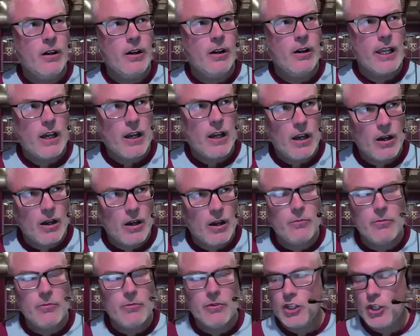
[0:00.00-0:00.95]

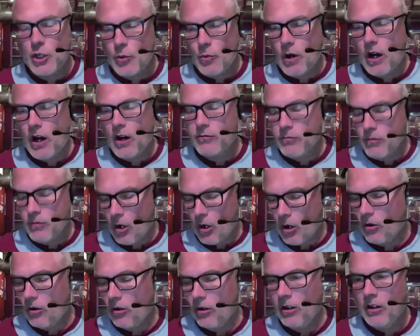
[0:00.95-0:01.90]
that you are
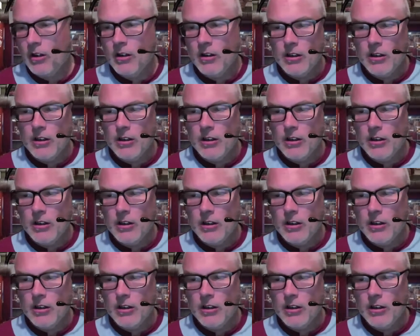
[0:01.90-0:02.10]
wrong.